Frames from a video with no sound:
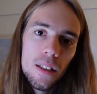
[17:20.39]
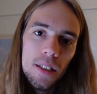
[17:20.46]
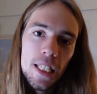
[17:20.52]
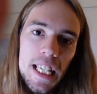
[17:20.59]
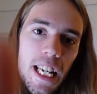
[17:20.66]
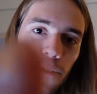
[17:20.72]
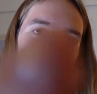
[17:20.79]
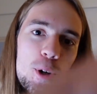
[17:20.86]

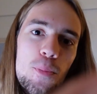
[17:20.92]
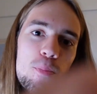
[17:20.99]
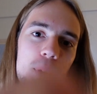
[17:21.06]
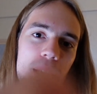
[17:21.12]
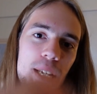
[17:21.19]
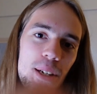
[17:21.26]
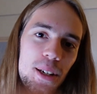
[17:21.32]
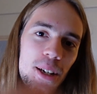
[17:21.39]
leave a
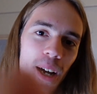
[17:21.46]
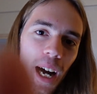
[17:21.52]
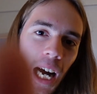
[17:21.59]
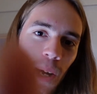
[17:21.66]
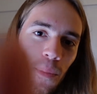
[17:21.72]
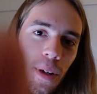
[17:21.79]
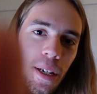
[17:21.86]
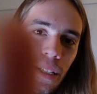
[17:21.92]
mean
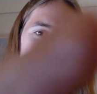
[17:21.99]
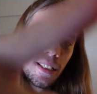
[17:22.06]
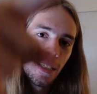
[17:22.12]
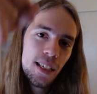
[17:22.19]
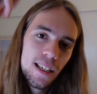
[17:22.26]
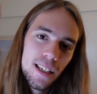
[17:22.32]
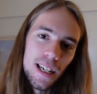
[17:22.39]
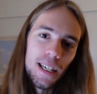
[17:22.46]
comment.
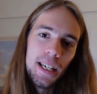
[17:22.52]
I'll